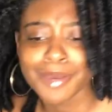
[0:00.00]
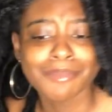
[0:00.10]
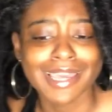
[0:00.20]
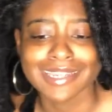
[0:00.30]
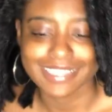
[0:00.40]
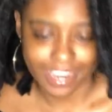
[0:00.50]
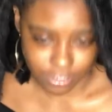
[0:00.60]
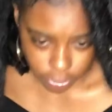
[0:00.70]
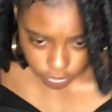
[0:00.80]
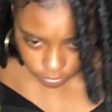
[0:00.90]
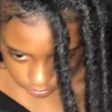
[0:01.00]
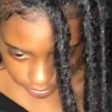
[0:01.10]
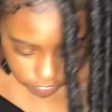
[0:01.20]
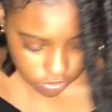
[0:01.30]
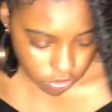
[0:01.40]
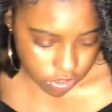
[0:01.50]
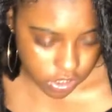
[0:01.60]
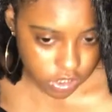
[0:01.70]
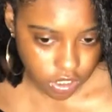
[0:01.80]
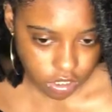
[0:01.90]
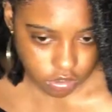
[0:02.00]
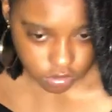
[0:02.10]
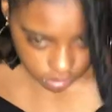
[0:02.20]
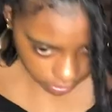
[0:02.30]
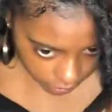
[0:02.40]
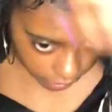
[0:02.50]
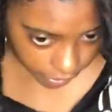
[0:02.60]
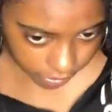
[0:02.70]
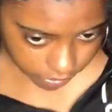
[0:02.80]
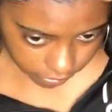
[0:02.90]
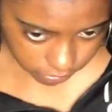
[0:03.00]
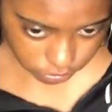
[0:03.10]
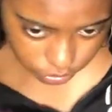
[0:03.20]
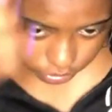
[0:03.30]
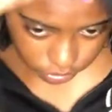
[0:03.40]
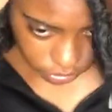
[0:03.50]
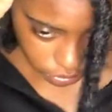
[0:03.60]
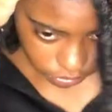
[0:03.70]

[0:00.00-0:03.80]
Something like that, yo. If you want to talk, you know.